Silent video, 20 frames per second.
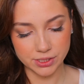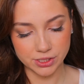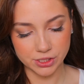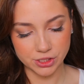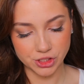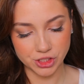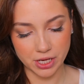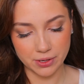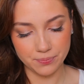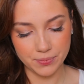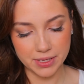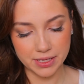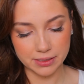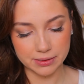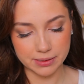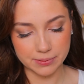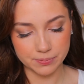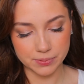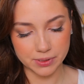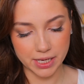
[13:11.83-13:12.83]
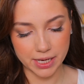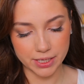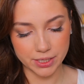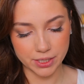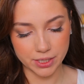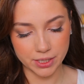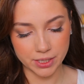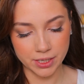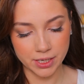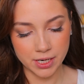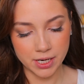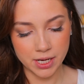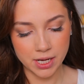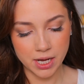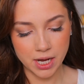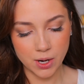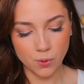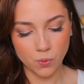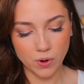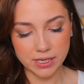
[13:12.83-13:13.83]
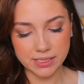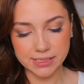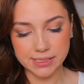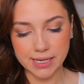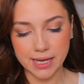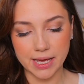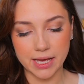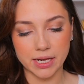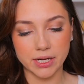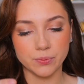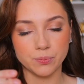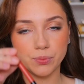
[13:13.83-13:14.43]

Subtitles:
Shaping Lip Liner 110